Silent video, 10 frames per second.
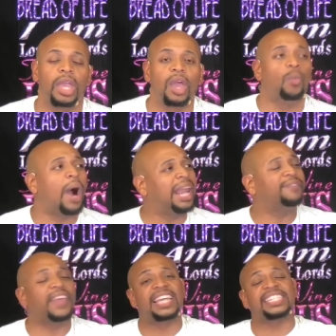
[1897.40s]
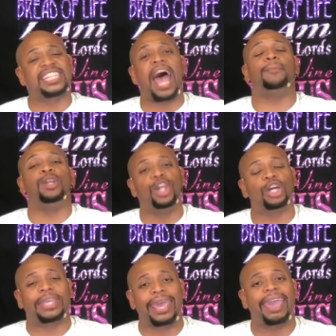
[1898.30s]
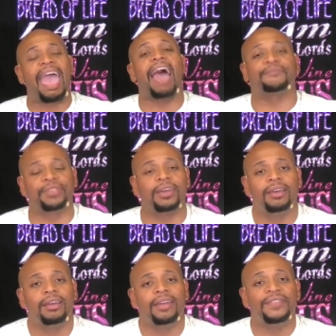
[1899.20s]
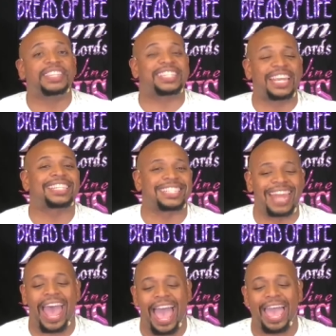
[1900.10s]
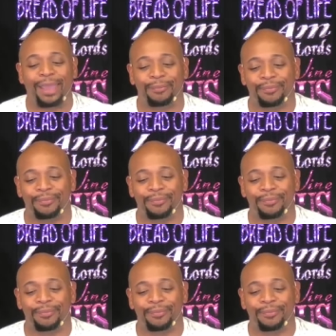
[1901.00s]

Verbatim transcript: What if he had stopped looking after the sixth time?